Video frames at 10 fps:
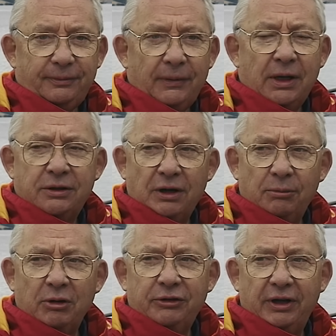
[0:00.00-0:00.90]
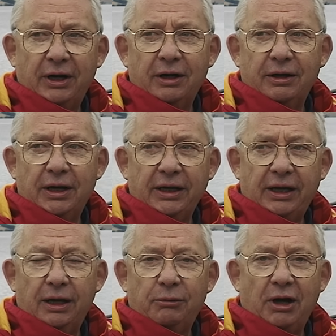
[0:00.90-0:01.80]
It's almost there, and I
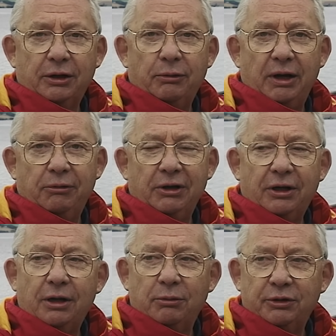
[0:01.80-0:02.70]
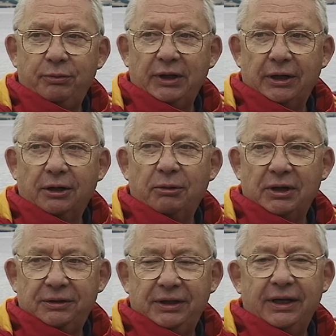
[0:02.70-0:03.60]
can't walk away with it almost being there. I
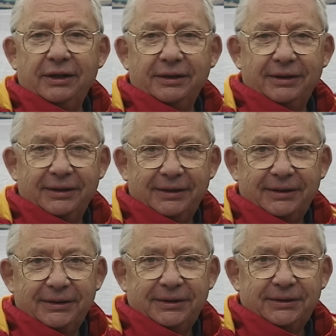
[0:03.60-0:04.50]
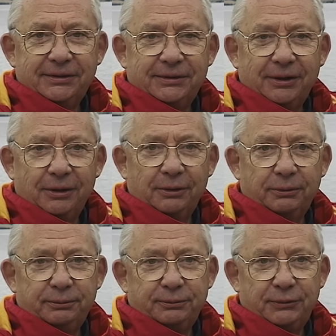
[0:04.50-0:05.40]
want to see it.
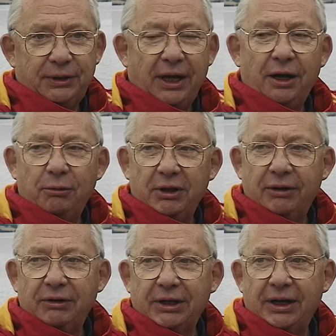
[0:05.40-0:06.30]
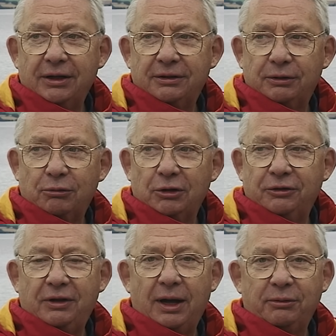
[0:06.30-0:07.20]
So, to hell with everything else. The
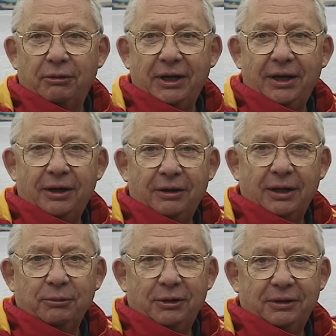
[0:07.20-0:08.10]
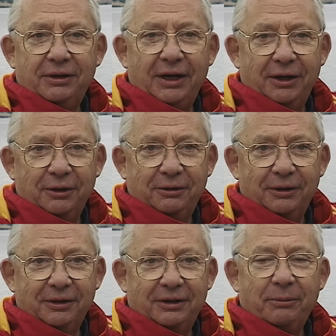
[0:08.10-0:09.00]
world stops right now, and I'm going to stay here
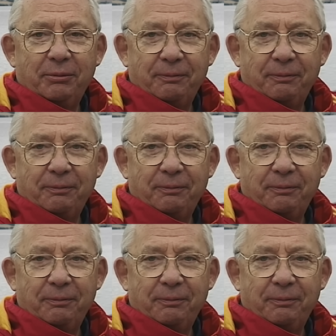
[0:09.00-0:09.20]
until it's up.